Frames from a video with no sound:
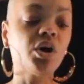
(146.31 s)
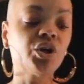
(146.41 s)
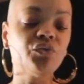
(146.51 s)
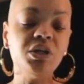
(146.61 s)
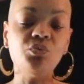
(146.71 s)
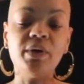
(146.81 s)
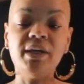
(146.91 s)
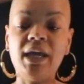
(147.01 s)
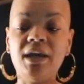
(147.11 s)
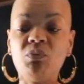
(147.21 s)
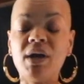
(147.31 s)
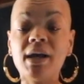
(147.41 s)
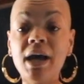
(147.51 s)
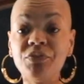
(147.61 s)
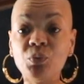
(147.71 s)
a green wig, and when I
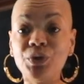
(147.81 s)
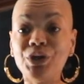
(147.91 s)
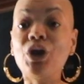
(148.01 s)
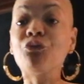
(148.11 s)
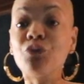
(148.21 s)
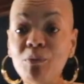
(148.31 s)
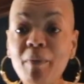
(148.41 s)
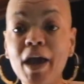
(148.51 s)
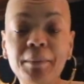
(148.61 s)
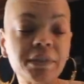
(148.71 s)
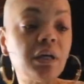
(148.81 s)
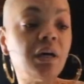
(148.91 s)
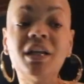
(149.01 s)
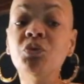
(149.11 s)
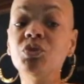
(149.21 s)
got the wig from
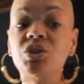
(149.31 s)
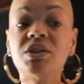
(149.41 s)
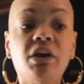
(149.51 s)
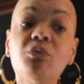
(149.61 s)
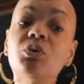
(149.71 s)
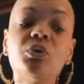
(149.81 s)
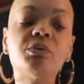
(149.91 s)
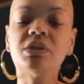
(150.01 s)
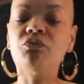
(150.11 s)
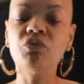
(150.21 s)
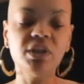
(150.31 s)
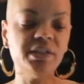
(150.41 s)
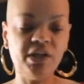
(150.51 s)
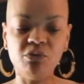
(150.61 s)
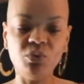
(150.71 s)
Amazon, it was terrible. It was a really
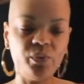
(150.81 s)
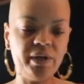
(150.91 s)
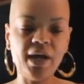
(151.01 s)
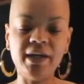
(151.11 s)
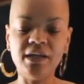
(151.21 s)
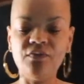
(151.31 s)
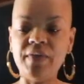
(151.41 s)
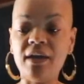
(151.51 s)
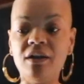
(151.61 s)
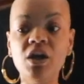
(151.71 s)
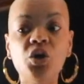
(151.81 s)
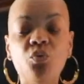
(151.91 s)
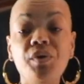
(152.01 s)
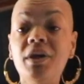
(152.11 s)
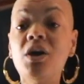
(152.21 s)
terrible wig. I give that
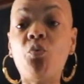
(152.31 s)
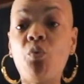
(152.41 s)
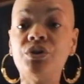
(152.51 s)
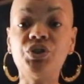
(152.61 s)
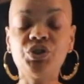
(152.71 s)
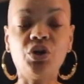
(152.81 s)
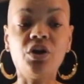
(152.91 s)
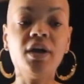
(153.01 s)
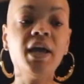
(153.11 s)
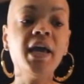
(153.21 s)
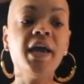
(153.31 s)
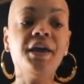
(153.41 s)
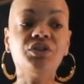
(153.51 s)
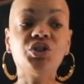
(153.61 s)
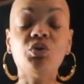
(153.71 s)
wig 1 star.
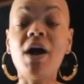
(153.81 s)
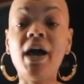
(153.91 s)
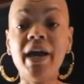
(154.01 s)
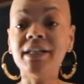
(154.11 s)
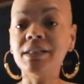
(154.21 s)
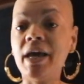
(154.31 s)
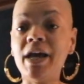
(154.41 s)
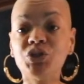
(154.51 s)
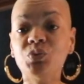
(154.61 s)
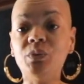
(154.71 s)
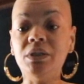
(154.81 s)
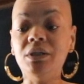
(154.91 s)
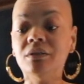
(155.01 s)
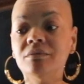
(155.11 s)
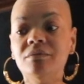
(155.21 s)
And so I had to actually
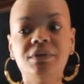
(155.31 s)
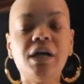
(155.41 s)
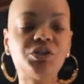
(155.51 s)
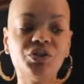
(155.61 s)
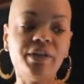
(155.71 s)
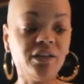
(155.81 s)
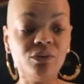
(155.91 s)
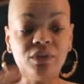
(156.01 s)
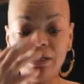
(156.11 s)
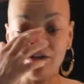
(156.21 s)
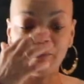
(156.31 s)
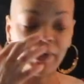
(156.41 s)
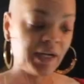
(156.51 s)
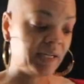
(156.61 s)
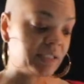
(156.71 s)
doctor that thing up, and
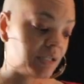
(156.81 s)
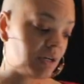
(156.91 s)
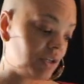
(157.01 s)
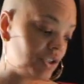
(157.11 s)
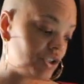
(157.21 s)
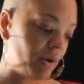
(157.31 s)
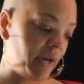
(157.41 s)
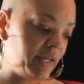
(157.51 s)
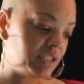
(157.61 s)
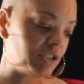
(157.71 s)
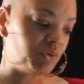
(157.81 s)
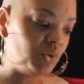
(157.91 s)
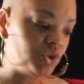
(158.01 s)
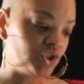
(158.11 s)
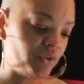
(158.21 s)
I had to cut it. So I had some
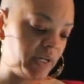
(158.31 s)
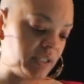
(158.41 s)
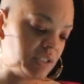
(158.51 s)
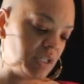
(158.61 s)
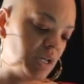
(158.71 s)
loose strands